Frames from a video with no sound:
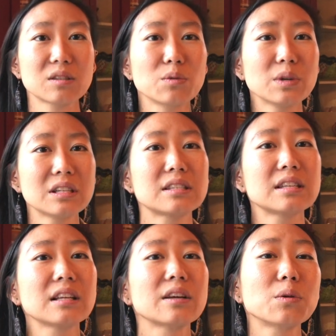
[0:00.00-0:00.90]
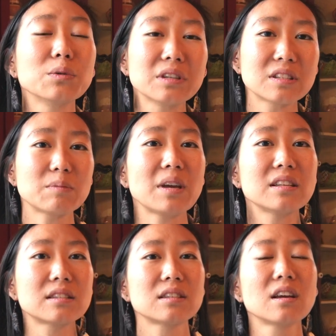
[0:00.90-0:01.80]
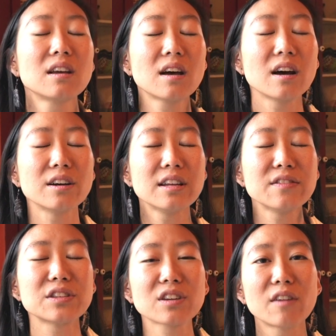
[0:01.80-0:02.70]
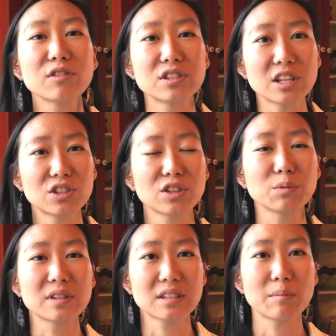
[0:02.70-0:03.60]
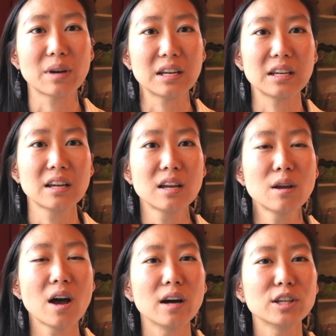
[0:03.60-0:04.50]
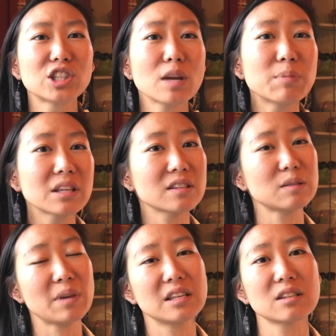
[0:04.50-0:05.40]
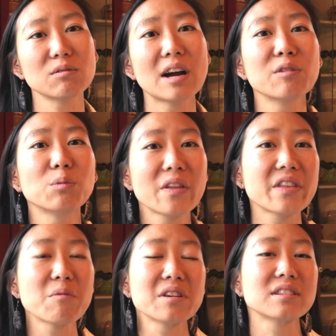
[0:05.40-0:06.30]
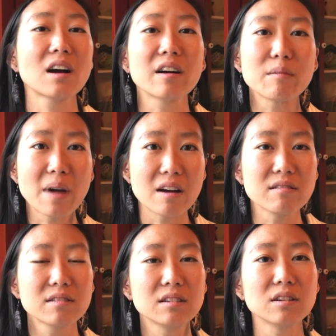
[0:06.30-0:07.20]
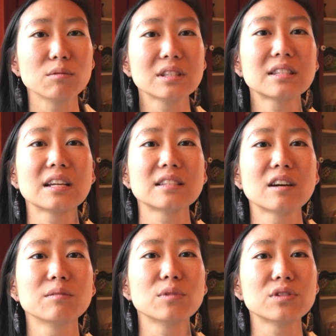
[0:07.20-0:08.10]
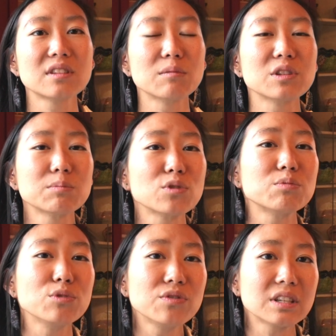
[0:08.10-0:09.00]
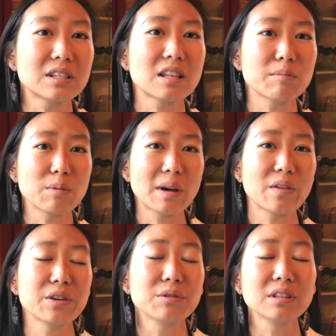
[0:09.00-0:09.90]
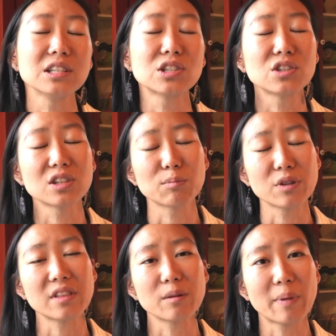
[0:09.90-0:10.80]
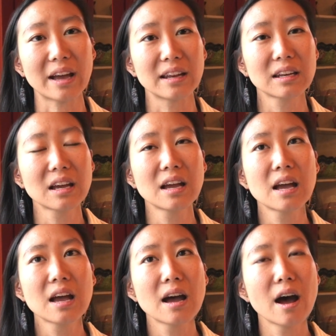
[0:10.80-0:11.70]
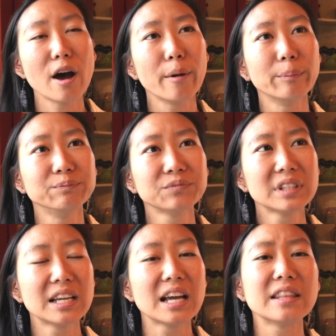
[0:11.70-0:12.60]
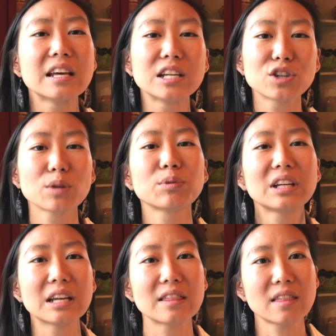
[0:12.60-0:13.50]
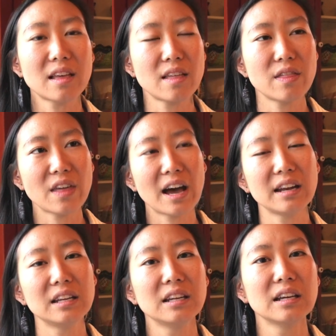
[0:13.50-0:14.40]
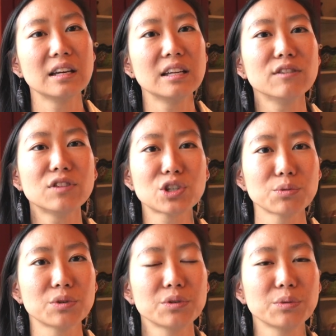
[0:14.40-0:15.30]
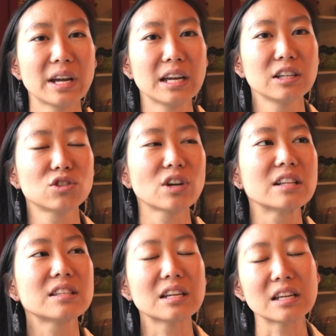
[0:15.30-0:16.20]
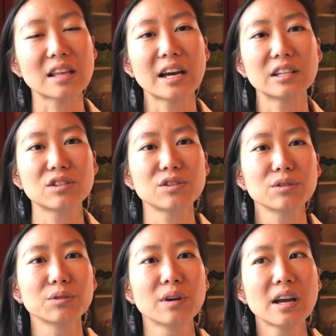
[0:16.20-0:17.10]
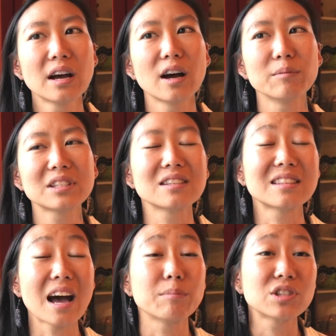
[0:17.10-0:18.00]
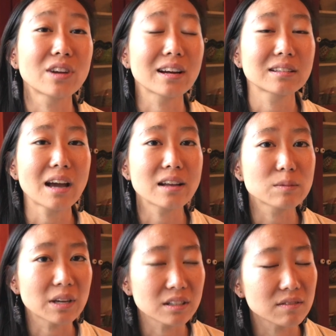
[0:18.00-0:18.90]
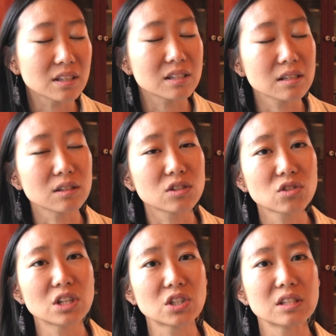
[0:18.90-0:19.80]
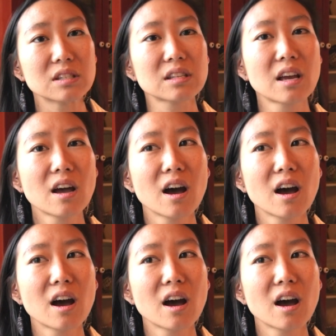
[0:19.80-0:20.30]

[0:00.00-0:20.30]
So witnessing, like holding space in this conversation with somebody, shaping the space around what they want to talk about, what stands out most to them, what's most moving to them about their relationship with their pet, and then interpreting that in a visual way, translating that into this is the abstract aspect of these illustrations.